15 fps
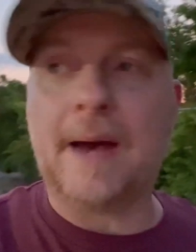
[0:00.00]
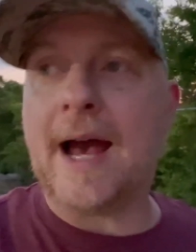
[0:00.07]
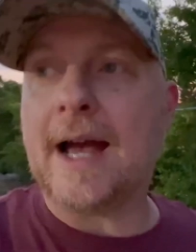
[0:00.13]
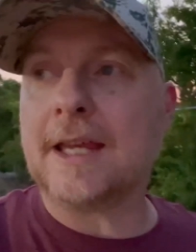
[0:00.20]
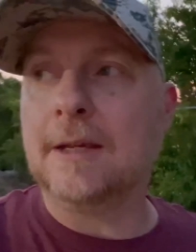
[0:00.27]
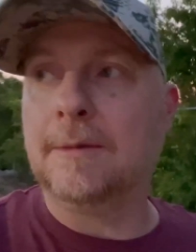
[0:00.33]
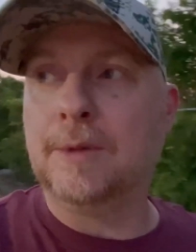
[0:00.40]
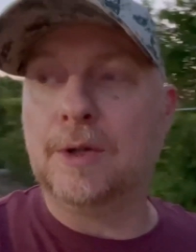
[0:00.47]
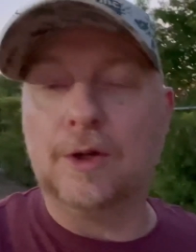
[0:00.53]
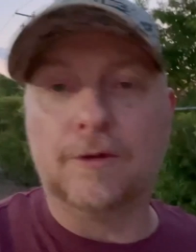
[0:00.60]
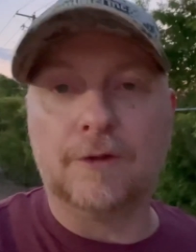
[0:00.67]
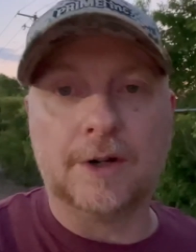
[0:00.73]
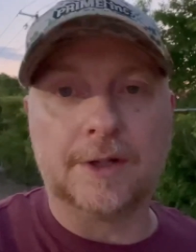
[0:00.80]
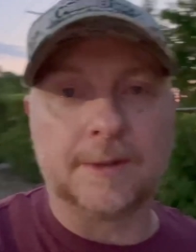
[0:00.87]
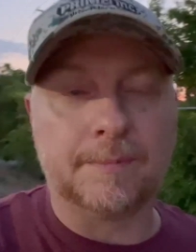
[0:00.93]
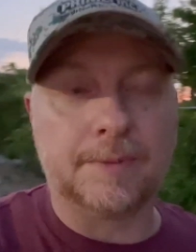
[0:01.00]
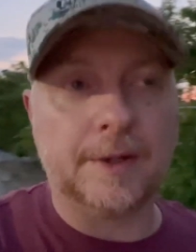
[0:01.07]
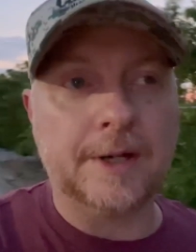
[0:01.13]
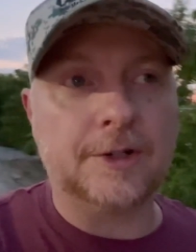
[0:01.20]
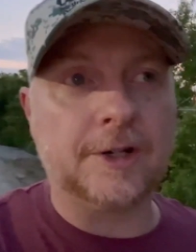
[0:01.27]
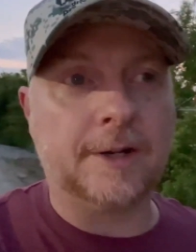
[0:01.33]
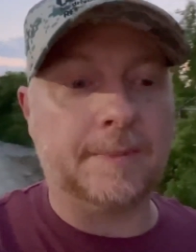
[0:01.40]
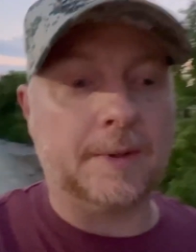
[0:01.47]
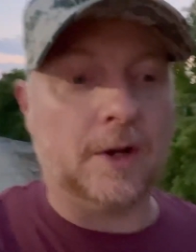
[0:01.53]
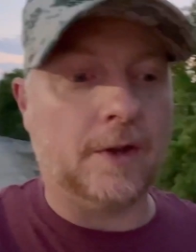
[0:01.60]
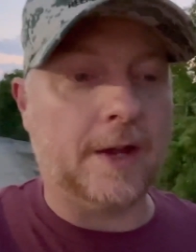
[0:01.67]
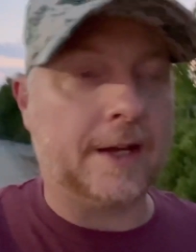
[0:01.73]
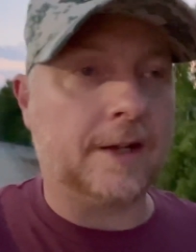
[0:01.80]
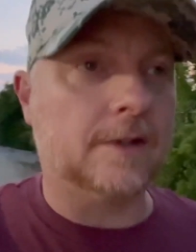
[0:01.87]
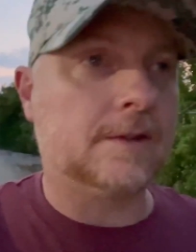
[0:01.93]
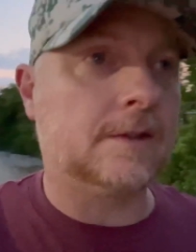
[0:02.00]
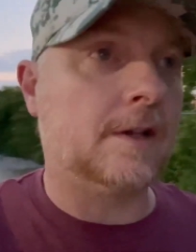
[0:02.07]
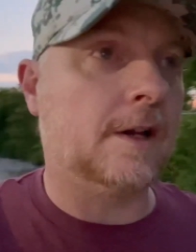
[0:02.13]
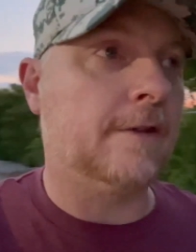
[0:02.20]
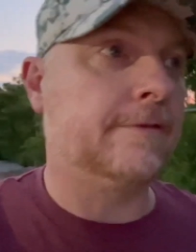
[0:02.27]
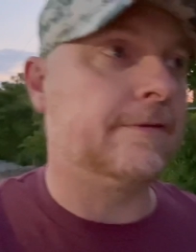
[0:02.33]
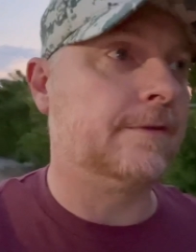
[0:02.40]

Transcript: backing maneuvers and pre-trip and all that good stuff.